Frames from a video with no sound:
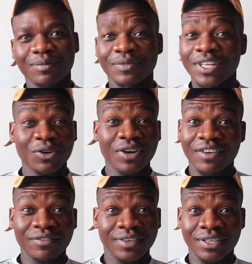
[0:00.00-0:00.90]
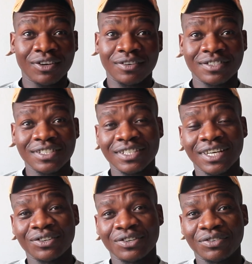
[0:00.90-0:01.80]
They don't have any content
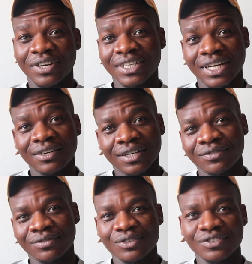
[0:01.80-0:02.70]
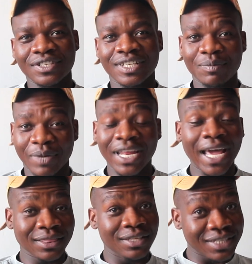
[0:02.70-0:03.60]
out right now, unfortunately. But
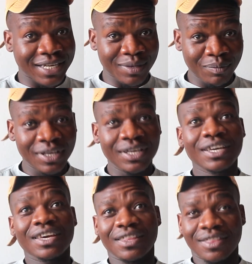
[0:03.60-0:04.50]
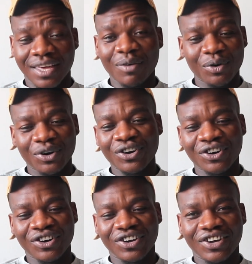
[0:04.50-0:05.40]
at the time, they were...